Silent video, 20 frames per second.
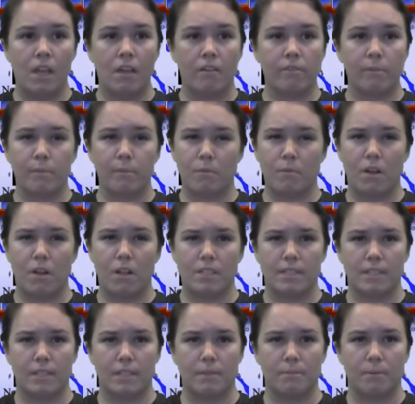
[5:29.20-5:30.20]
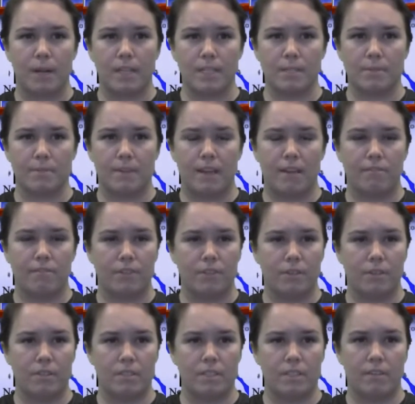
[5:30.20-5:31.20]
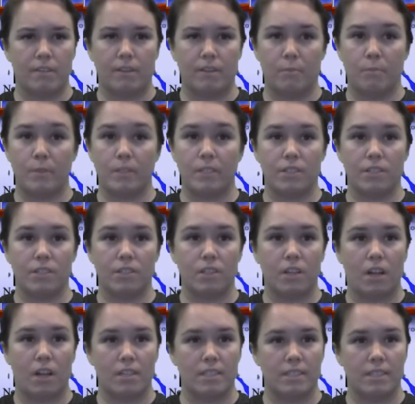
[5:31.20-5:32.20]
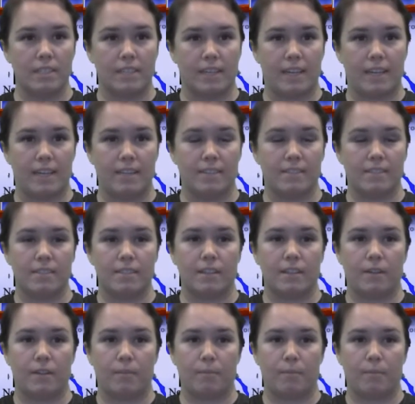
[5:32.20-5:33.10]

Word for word: From the Wallace Enterprise, we have news of a potential arson case.